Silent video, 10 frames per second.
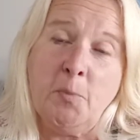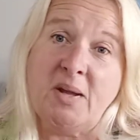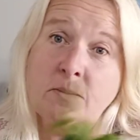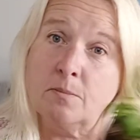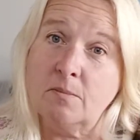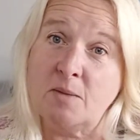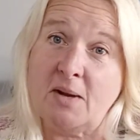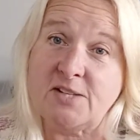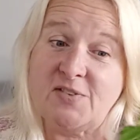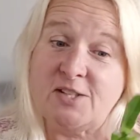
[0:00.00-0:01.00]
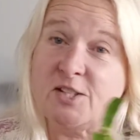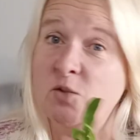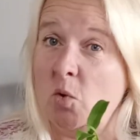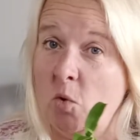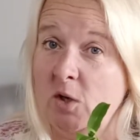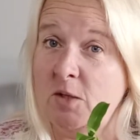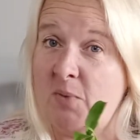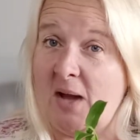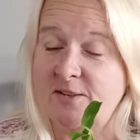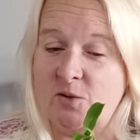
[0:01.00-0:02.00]
But in my defense, these were orchid
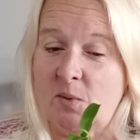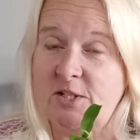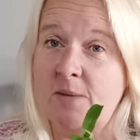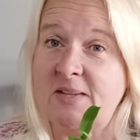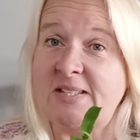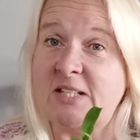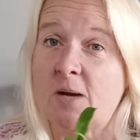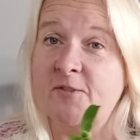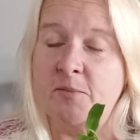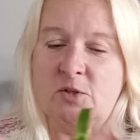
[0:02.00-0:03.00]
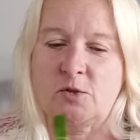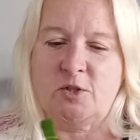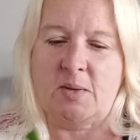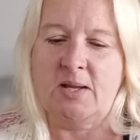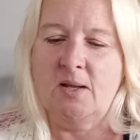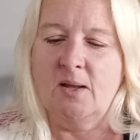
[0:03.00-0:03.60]
pots at one time. They did come from a nursery.